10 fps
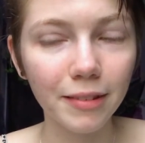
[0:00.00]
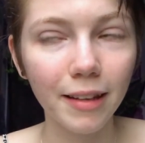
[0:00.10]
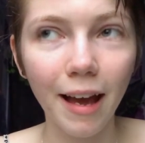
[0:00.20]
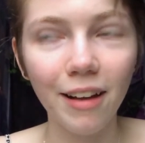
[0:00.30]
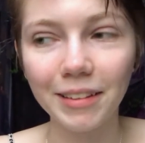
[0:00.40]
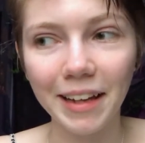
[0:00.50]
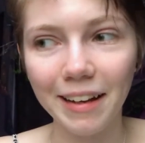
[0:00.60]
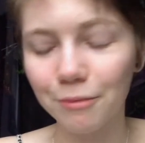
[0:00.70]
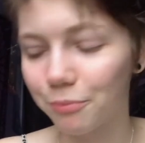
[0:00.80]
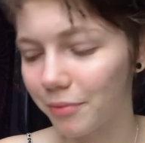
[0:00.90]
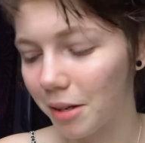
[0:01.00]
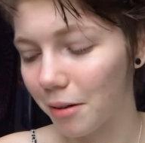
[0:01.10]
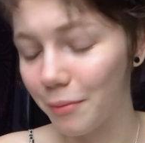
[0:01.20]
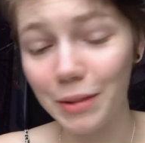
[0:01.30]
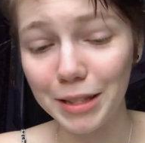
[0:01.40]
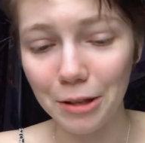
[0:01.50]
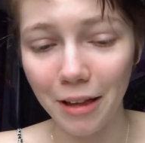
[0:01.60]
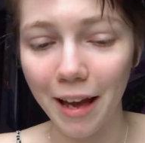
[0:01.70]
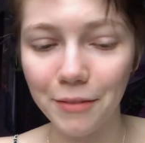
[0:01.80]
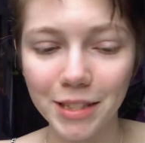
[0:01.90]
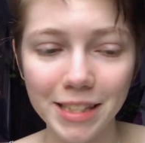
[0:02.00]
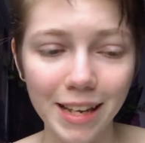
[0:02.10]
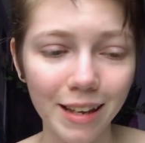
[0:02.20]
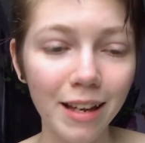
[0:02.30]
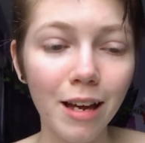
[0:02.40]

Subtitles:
hell yeah. That's all I have to say.